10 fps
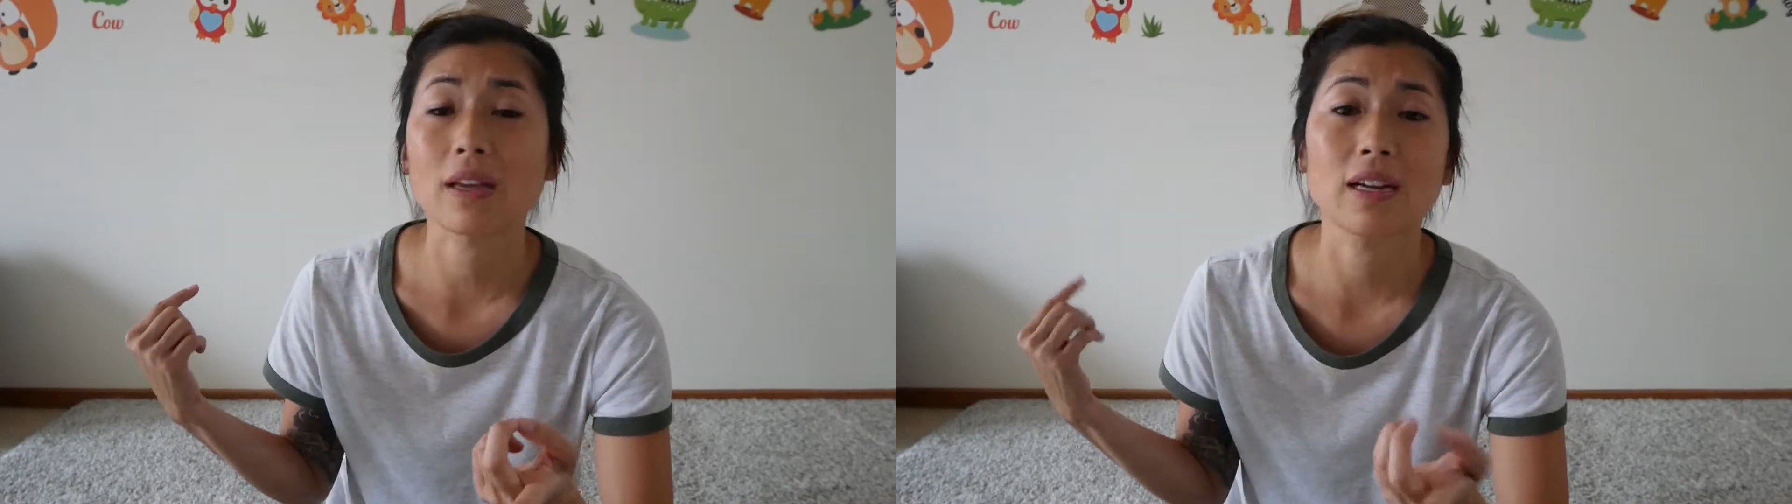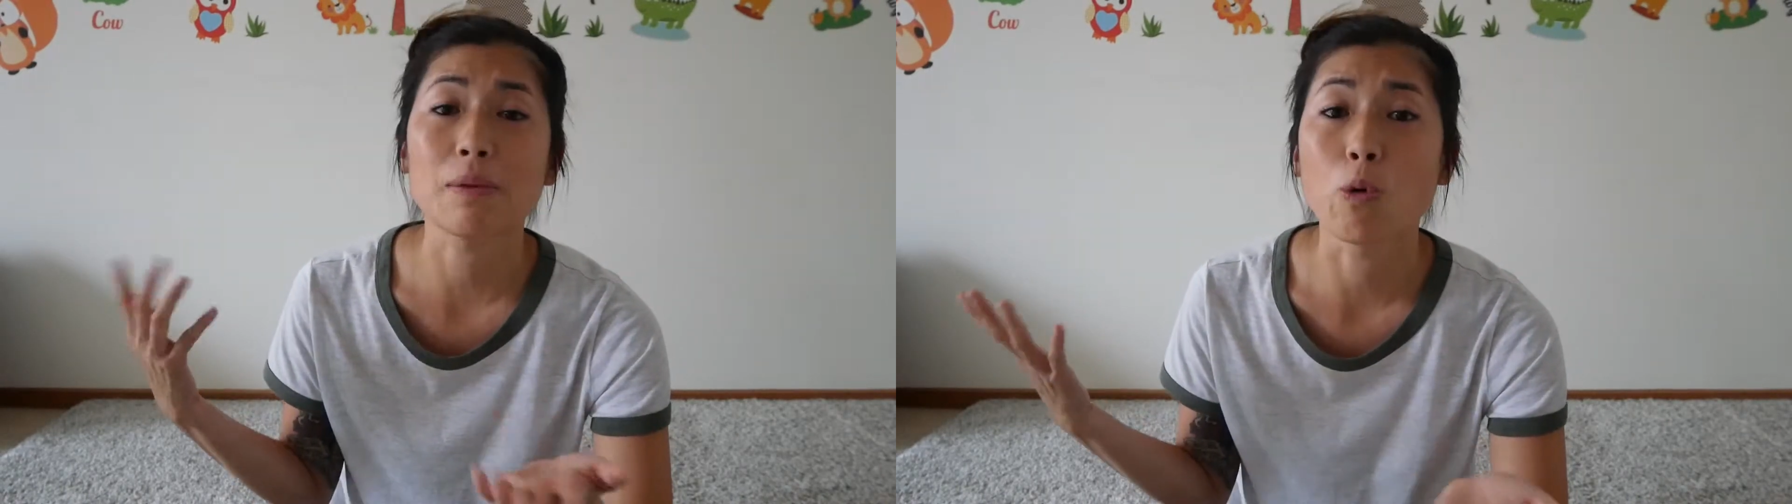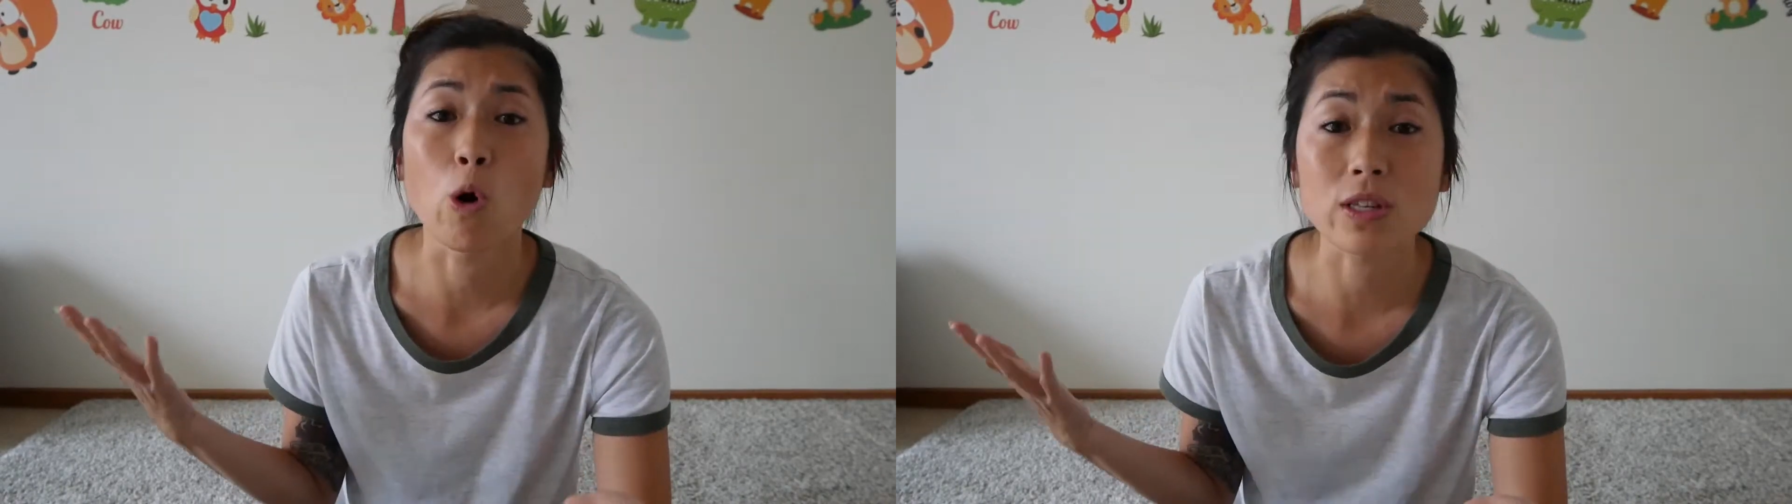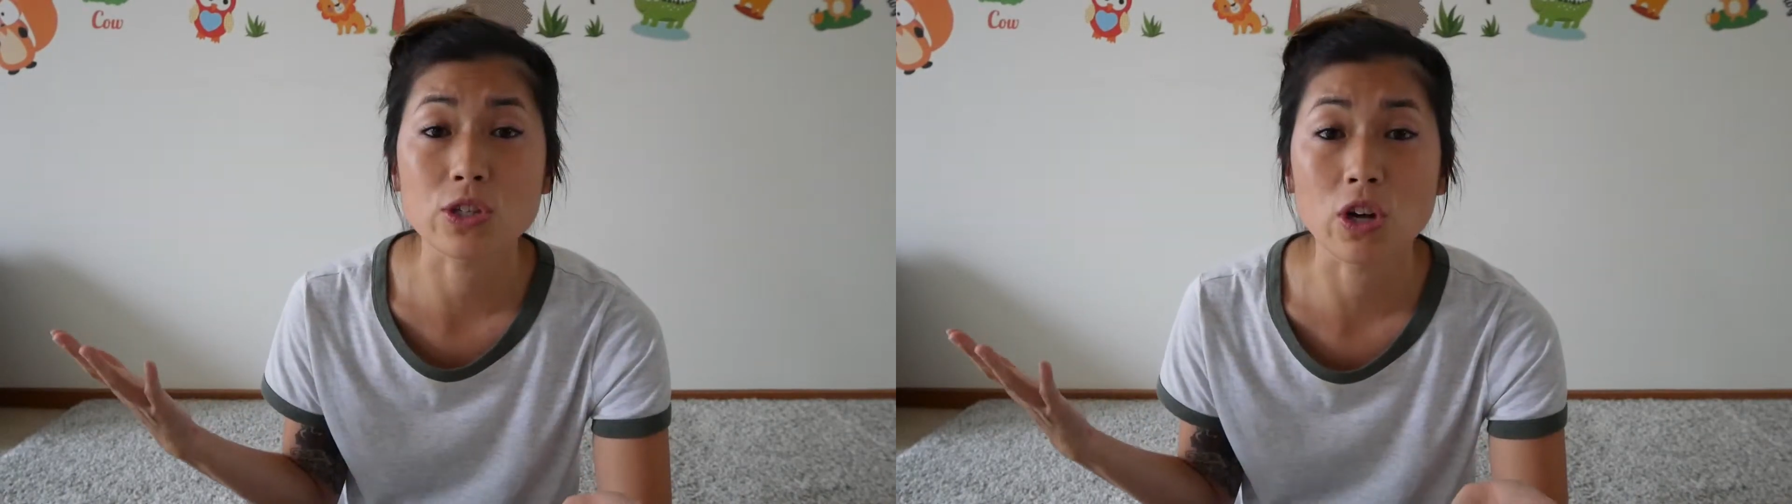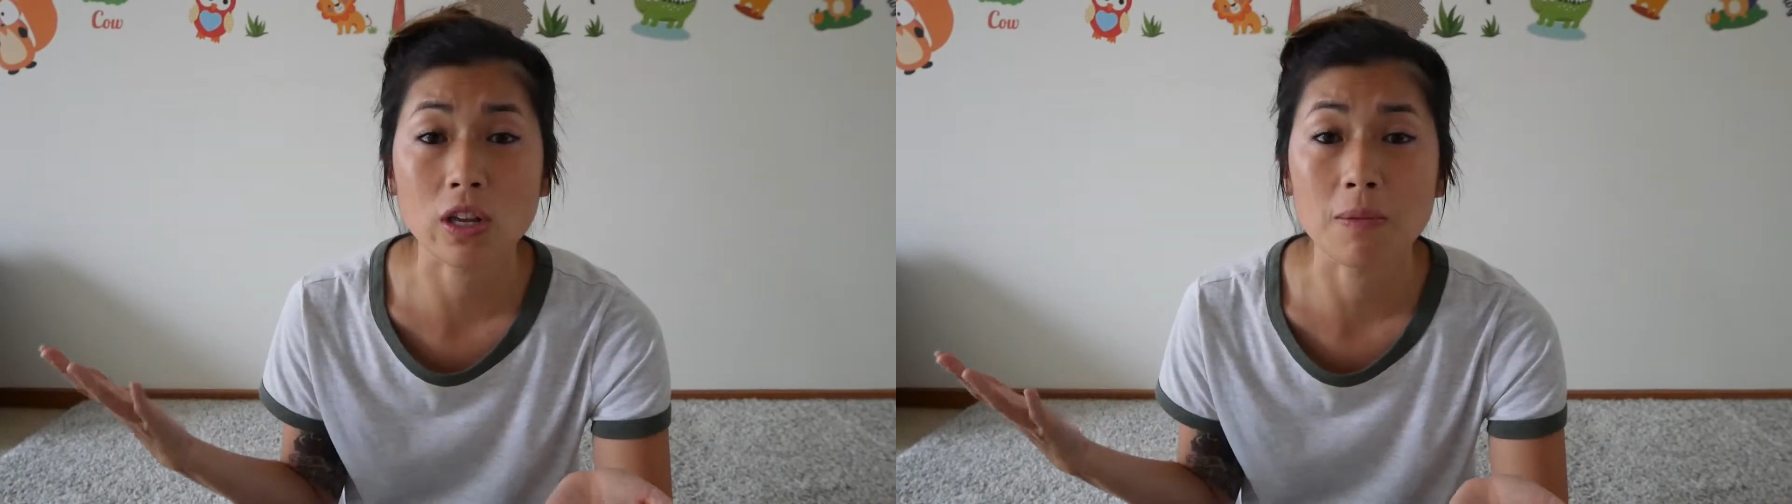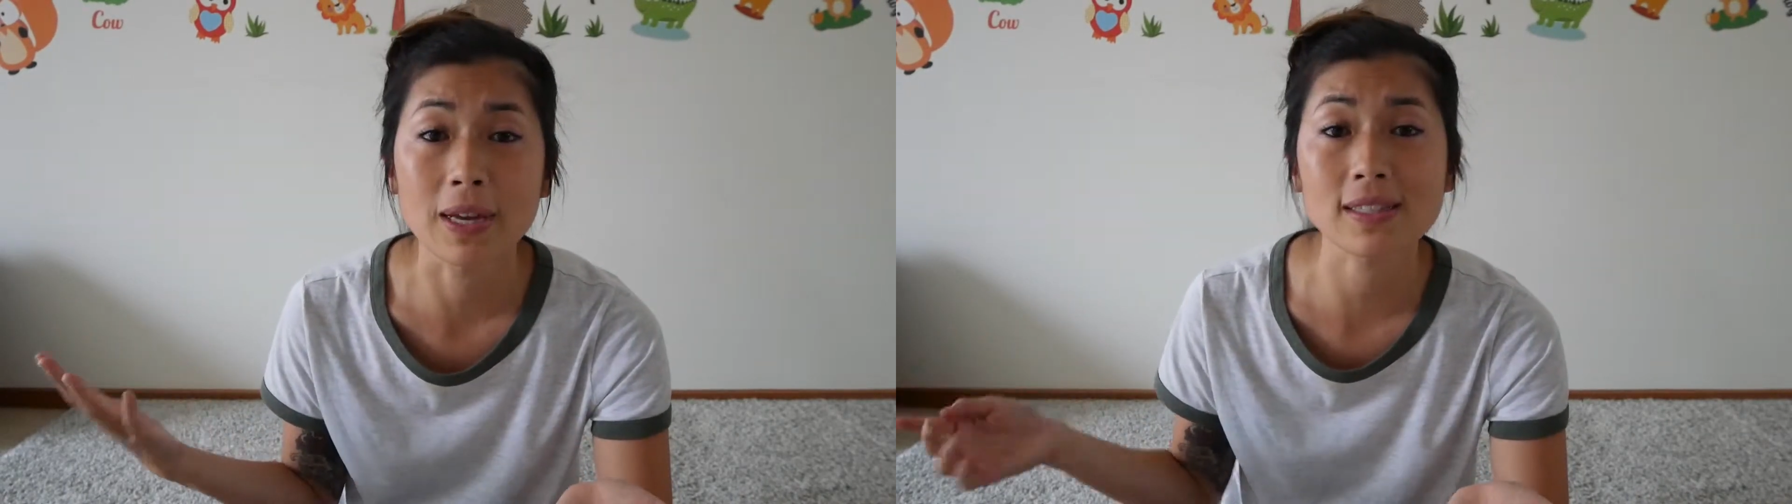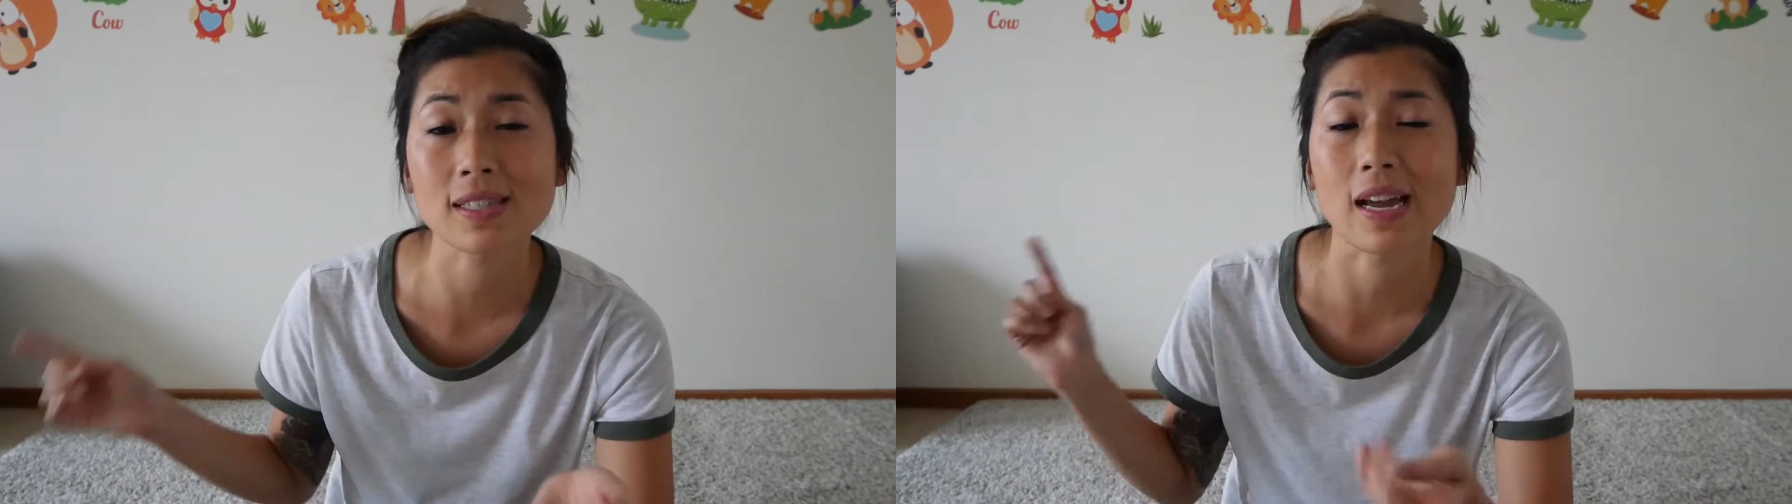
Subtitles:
important documents